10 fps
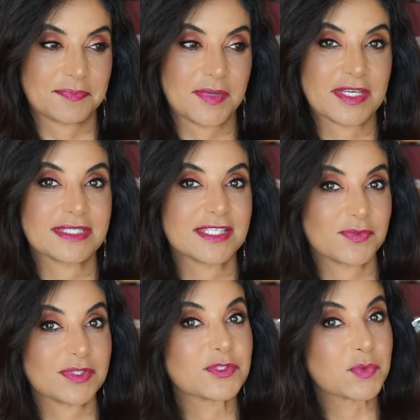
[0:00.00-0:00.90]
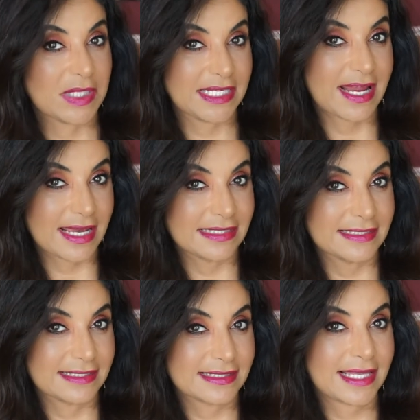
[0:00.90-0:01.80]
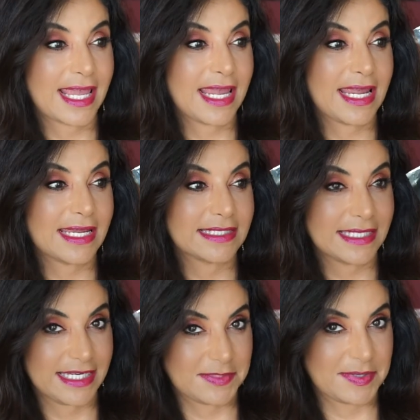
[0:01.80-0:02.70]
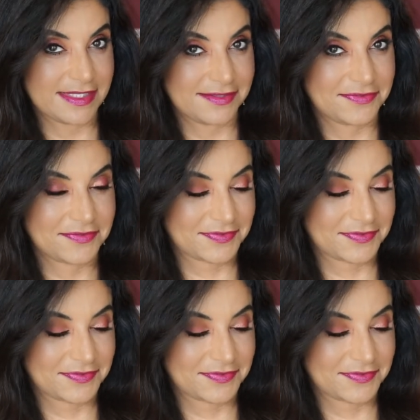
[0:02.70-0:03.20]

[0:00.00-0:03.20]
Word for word: because this one is really nice and expensive